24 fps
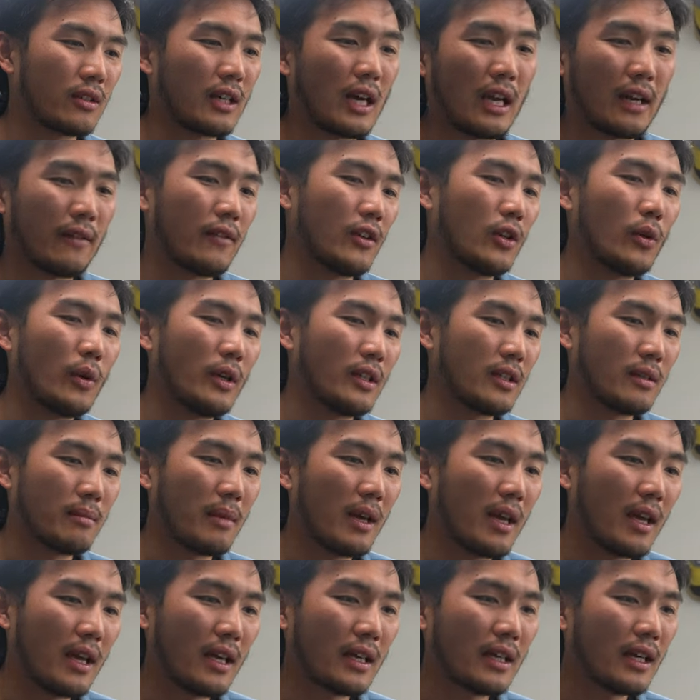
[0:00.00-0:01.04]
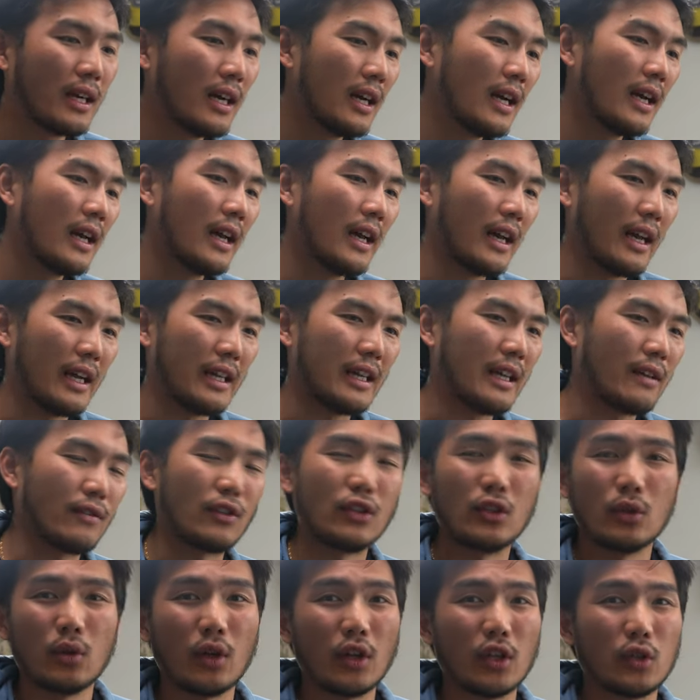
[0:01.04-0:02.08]
they're kind of annoying to make, and you have
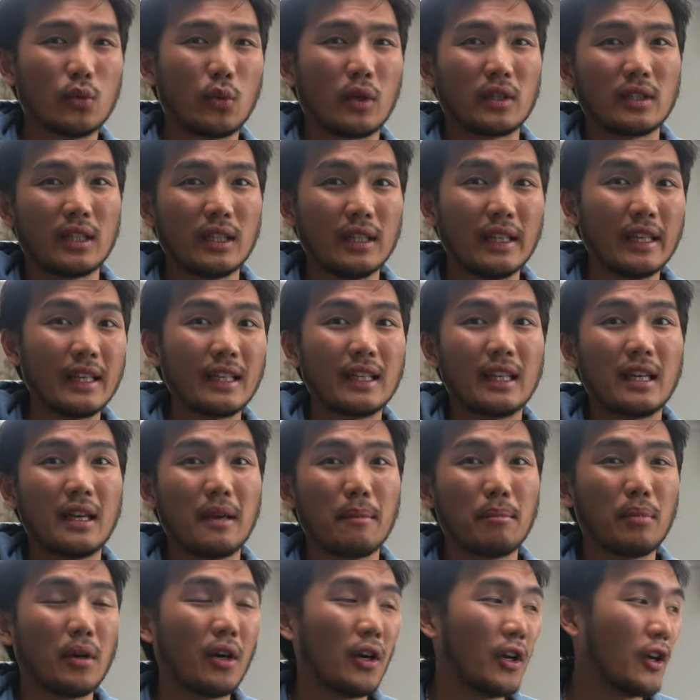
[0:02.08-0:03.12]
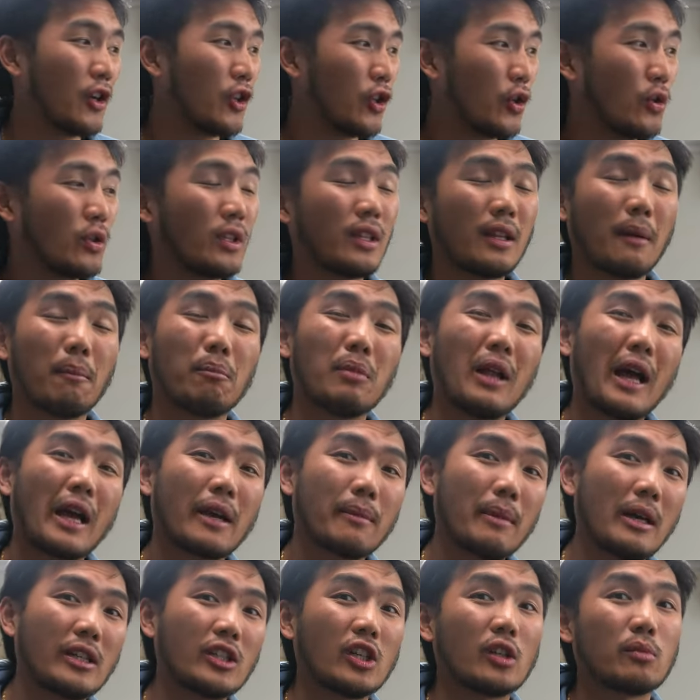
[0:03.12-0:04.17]
to do all this work to link it, but using the
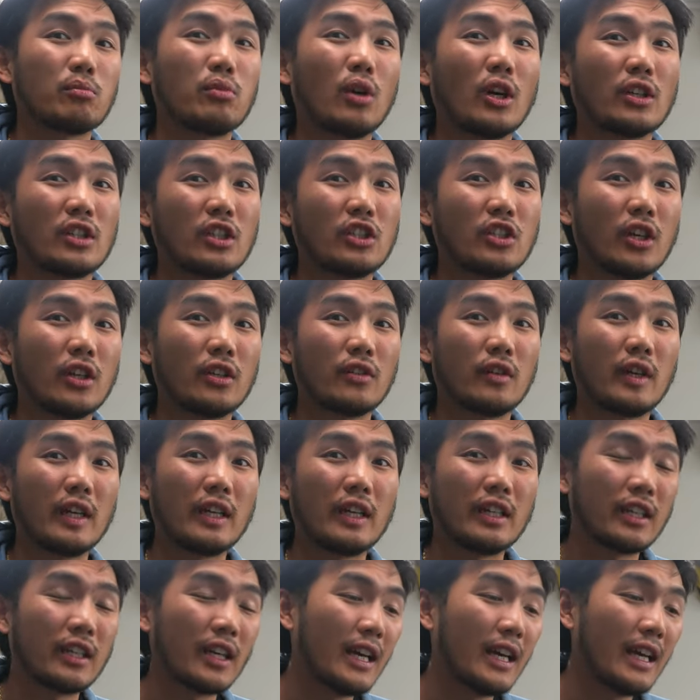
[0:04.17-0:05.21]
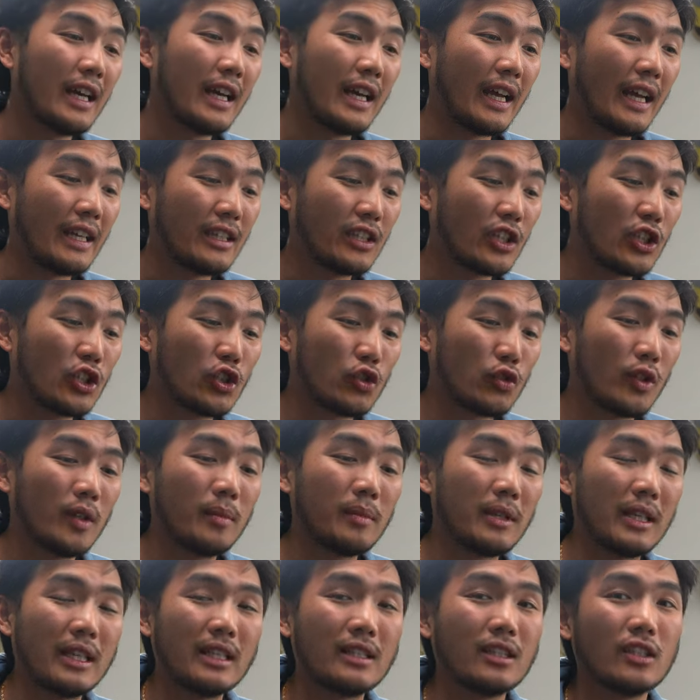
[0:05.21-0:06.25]
Blackmagic proxy generator, it's
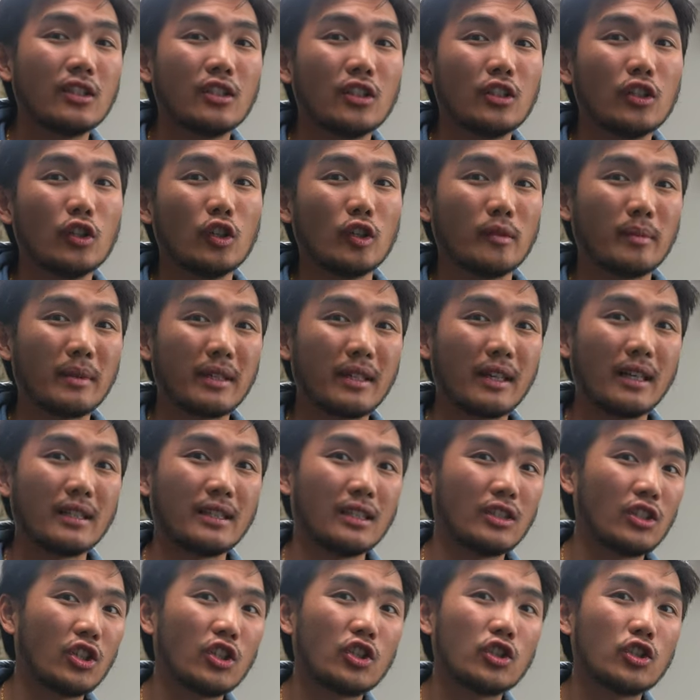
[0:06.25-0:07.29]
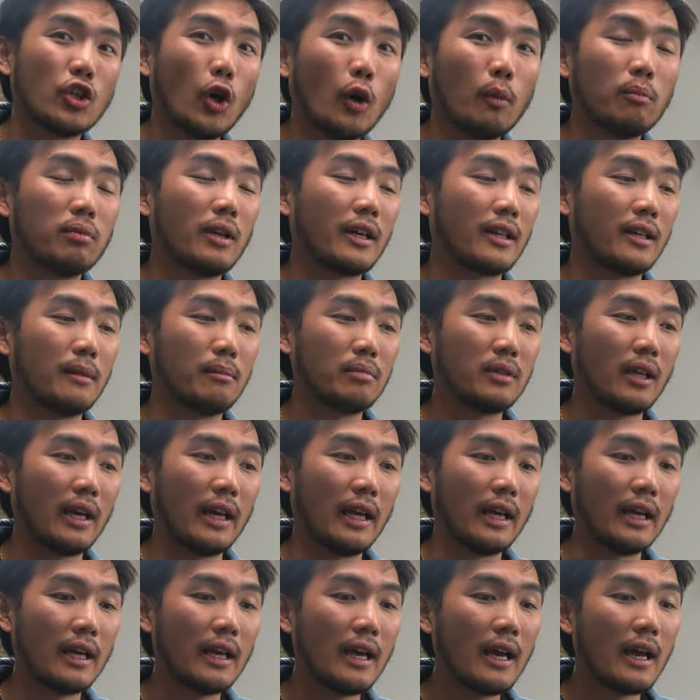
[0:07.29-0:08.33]
extremely easy to use because it's just so plug and
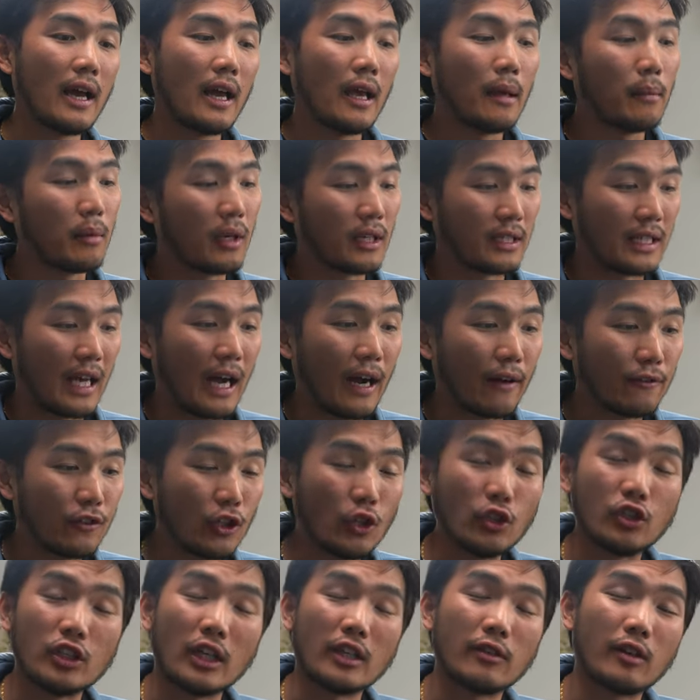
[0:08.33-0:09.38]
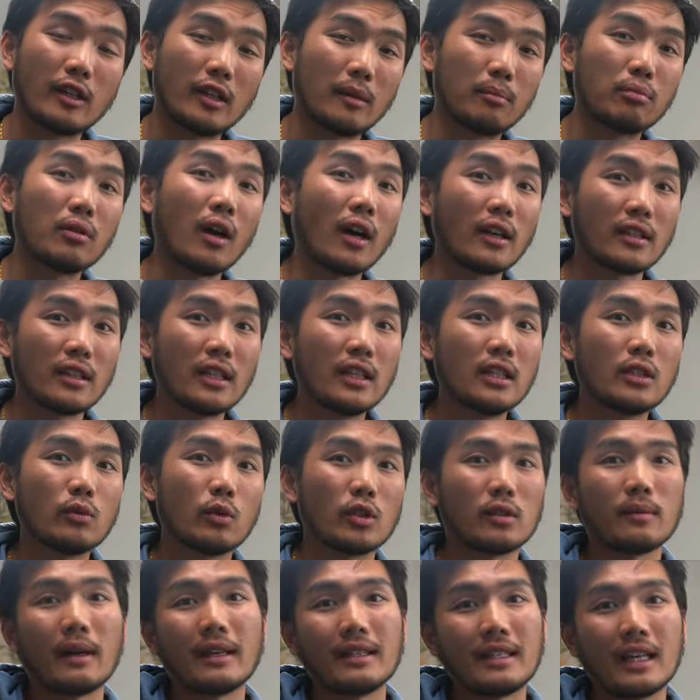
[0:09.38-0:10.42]
play. Because after you generate the proxies,
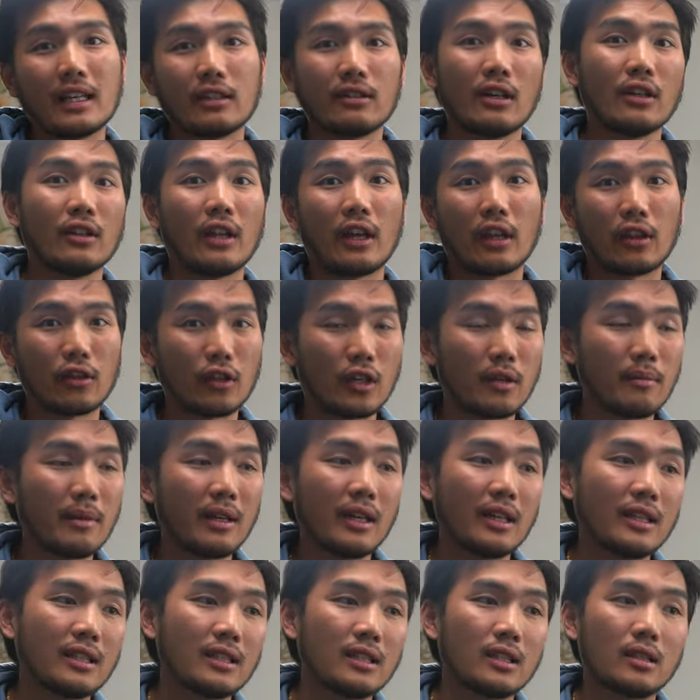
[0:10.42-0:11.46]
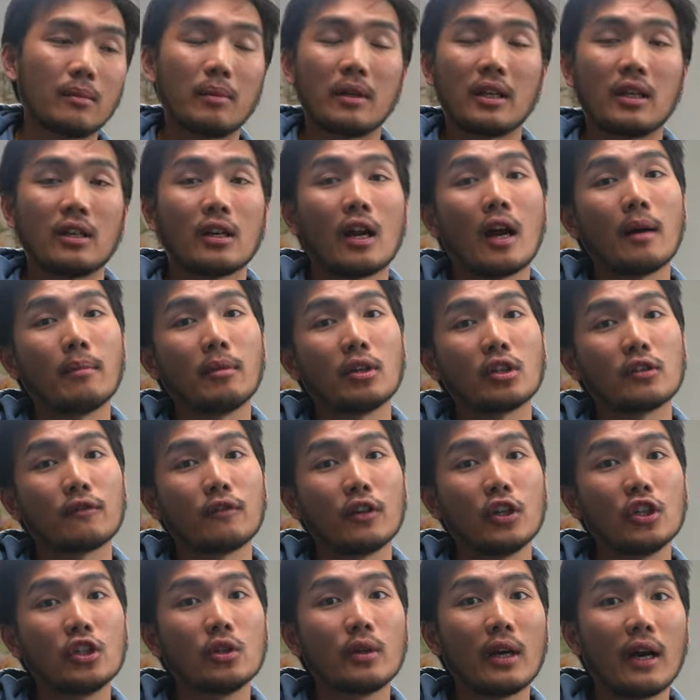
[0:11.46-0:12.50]
which might take around like 30 minutes, depending on how much
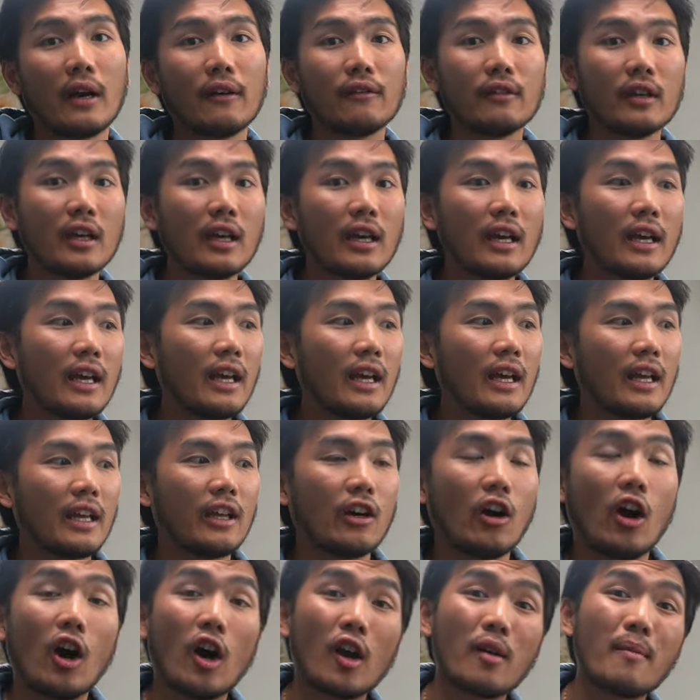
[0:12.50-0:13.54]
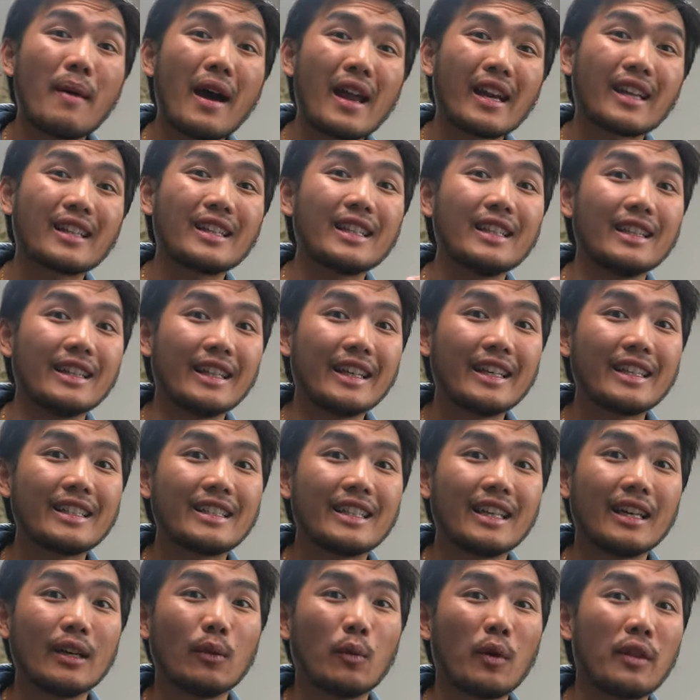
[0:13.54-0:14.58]
footage you have, it automatically links
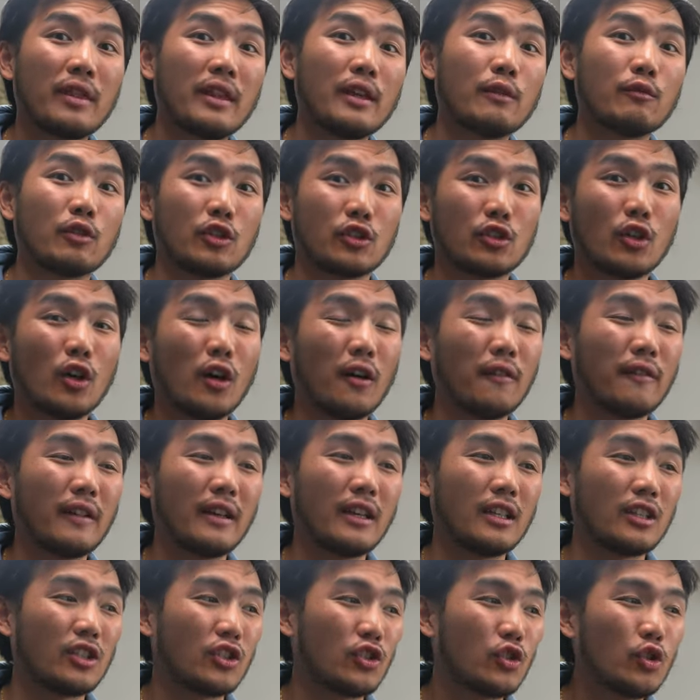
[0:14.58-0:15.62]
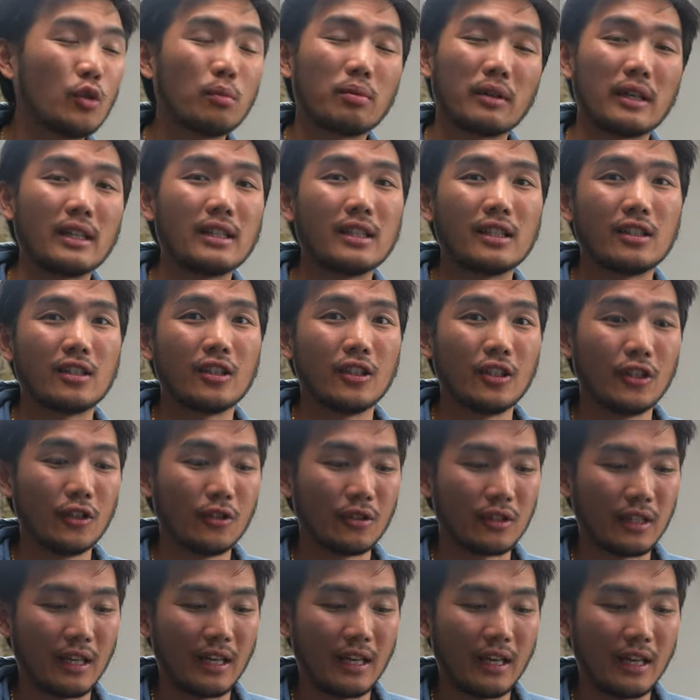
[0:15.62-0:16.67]
it within Resolve and it's super easy to
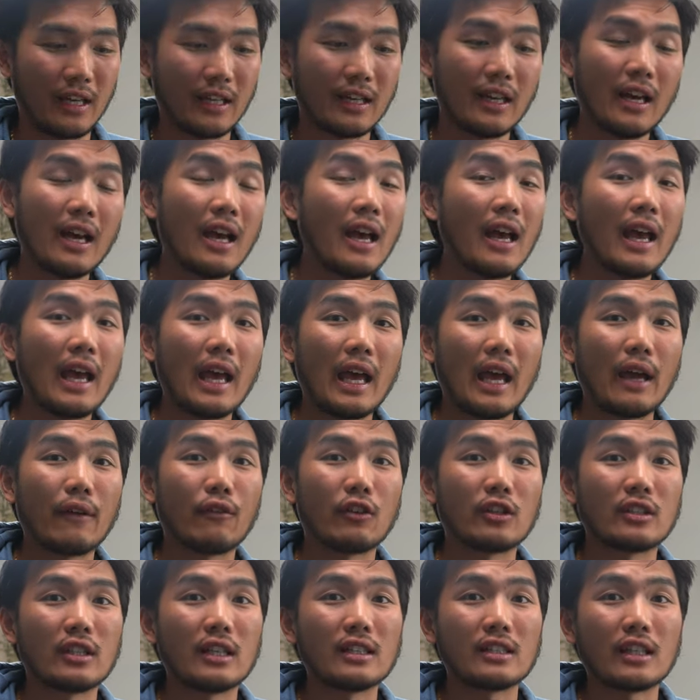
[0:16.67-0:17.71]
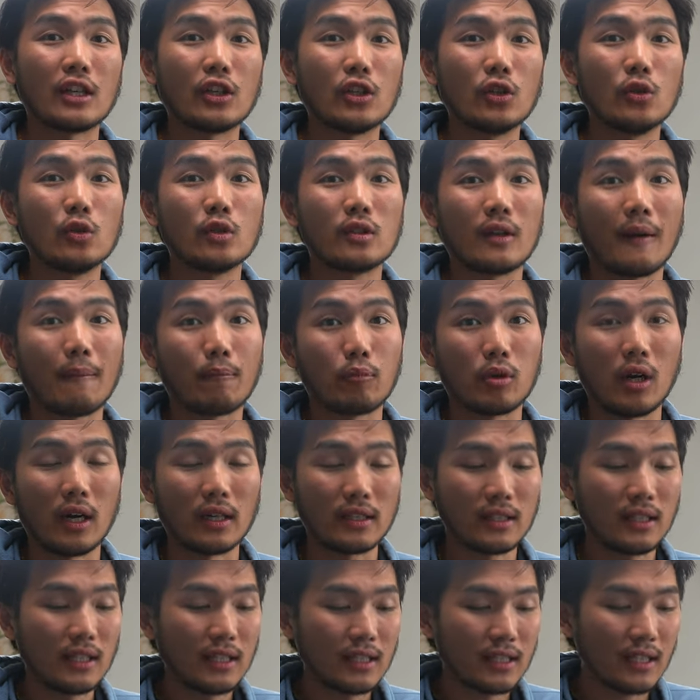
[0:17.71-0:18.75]
use. And ever since I used
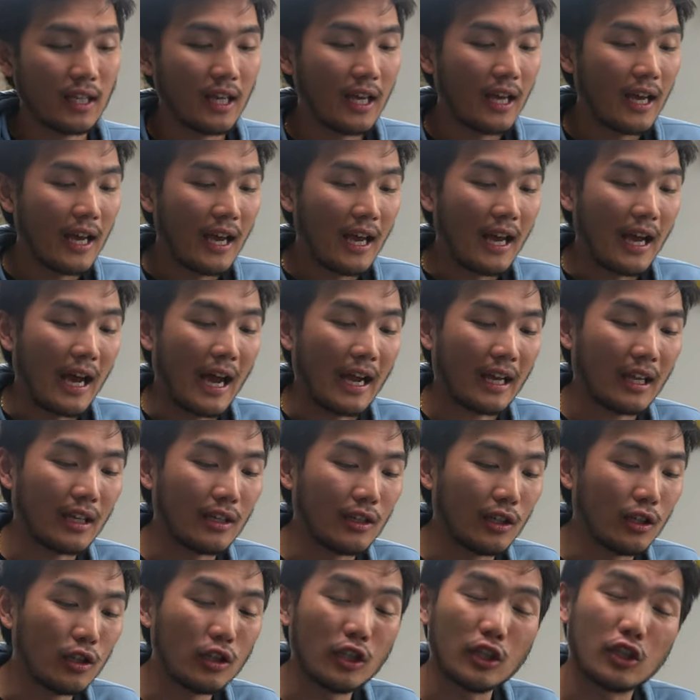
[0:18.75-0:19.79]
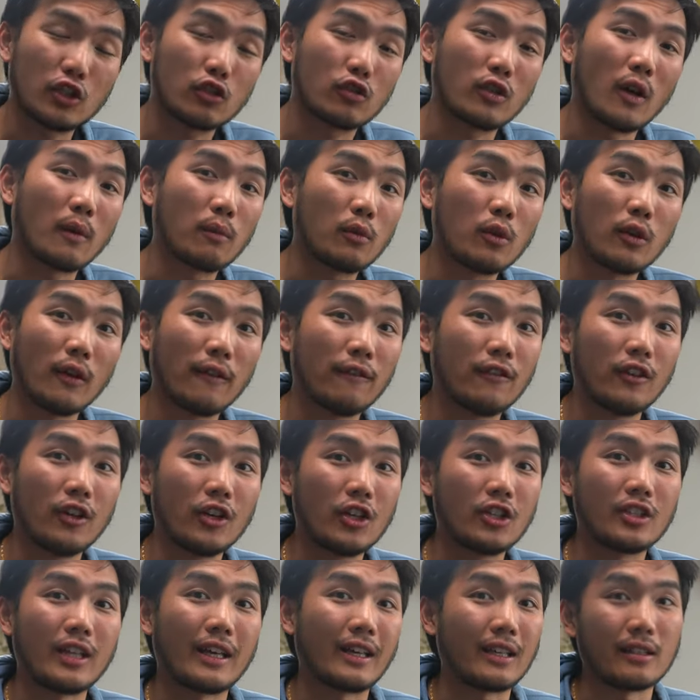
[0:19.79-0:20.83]
proxies, I can literally scrub through the
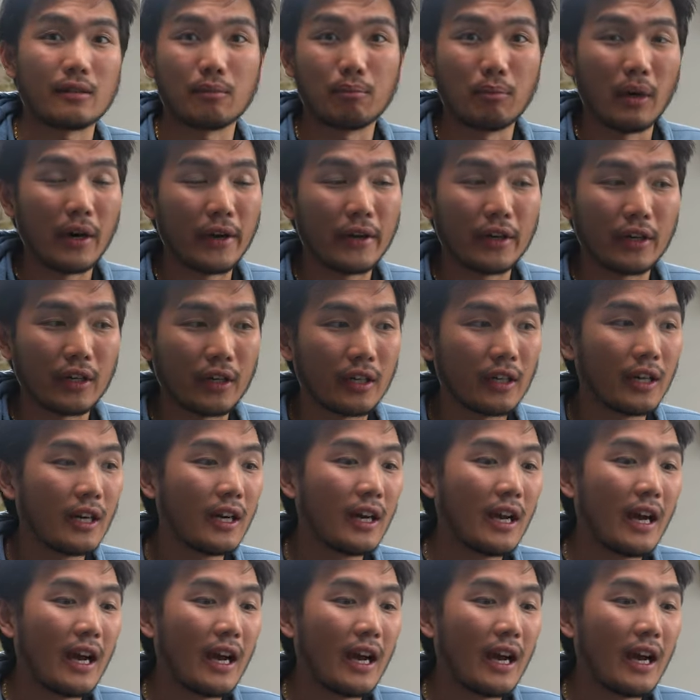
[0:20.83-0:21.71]
footage like it's butter